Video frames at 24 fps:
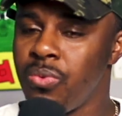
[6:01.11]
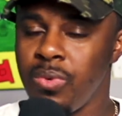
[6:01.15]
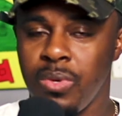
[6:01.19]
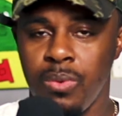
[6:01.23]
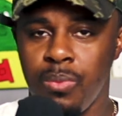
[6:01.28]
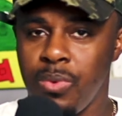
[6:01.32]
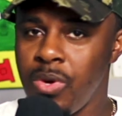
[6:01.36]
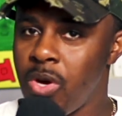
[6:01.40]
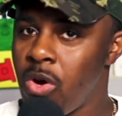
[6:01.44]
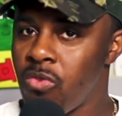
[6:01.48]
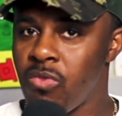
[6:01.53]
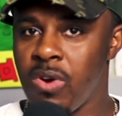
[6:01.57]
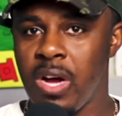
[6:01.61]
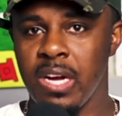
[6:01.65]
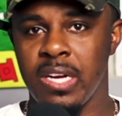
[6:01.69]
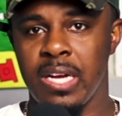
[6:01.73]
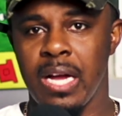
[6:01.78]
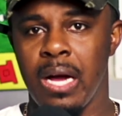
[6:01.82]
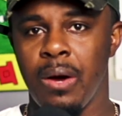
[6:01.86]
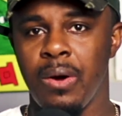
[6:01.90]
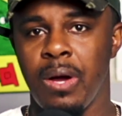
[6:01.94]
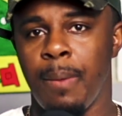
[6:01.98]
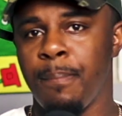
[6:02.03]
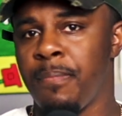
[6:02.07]
We we gonna rock
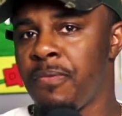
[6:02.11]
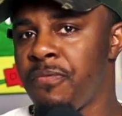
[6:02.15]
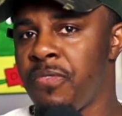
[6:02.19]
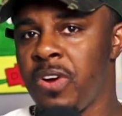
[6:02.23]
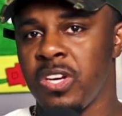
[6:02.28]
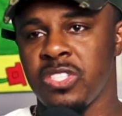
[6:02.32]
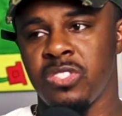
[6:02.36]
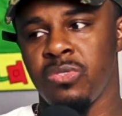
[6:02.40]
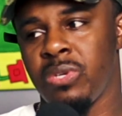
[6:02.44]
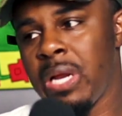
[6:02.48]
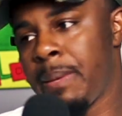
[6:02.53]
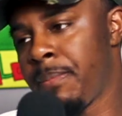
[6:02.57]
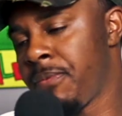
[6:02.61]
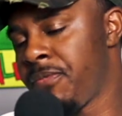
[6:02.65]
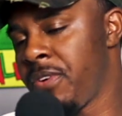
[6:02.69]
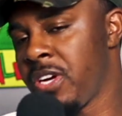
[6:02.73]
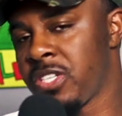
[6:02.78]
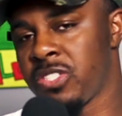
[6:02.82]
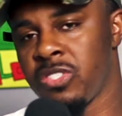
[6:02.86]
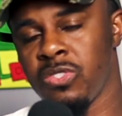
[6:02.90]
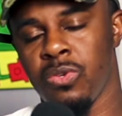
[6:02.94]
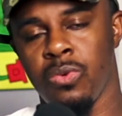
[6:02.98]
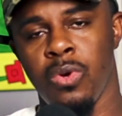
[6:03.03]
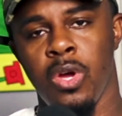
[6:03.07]
out. I'm professional. They
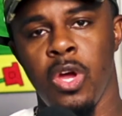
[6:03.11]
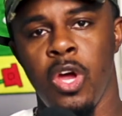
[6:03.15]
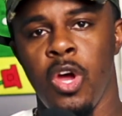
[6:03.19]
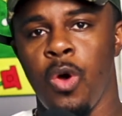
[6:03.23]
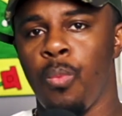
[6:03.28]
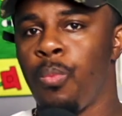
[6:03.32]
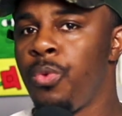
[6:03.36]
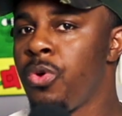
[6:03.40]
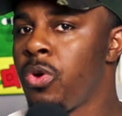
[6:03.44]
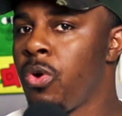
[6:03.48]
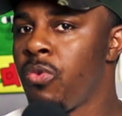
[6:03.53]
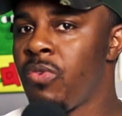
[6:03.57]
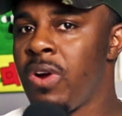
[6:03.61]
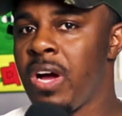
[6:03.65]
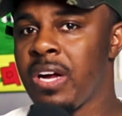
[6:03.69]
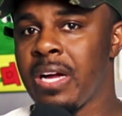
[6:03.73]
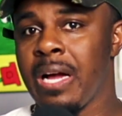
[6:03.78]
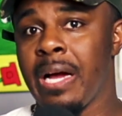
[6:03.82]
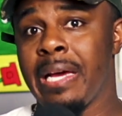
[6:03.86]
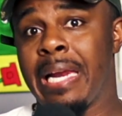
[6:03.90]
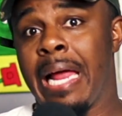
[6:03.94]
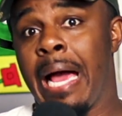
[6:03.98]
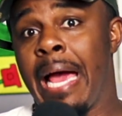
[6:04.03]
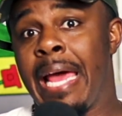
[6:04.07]
professional. We gonna rock
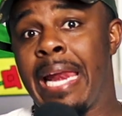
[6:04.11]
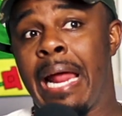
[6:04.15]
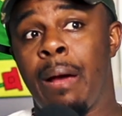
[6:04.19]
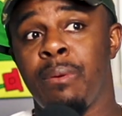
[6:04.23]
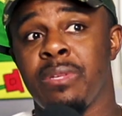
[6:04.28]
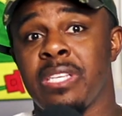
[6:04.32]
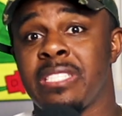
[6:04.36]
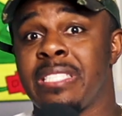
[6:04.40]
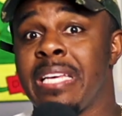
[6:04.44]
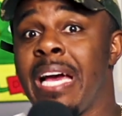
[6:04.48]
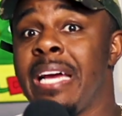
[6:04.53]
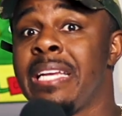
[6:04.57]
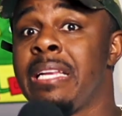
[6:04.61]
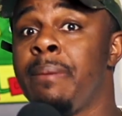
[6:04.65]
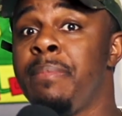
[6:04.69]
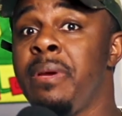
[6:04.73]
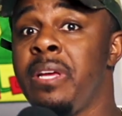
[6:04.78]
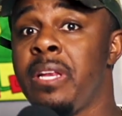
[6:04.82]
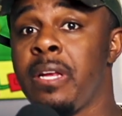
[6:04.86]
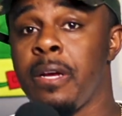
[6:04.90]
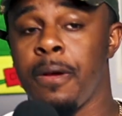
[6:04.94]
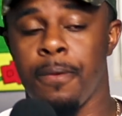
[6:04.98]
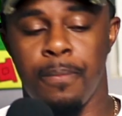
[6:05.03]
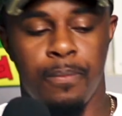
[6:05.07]
out. And I, and I was excited to
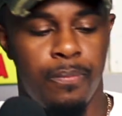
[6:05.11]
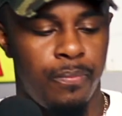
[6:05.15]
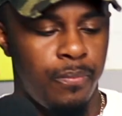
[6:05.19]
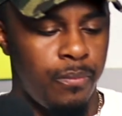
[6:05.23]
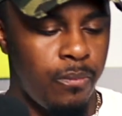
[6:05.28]
be there.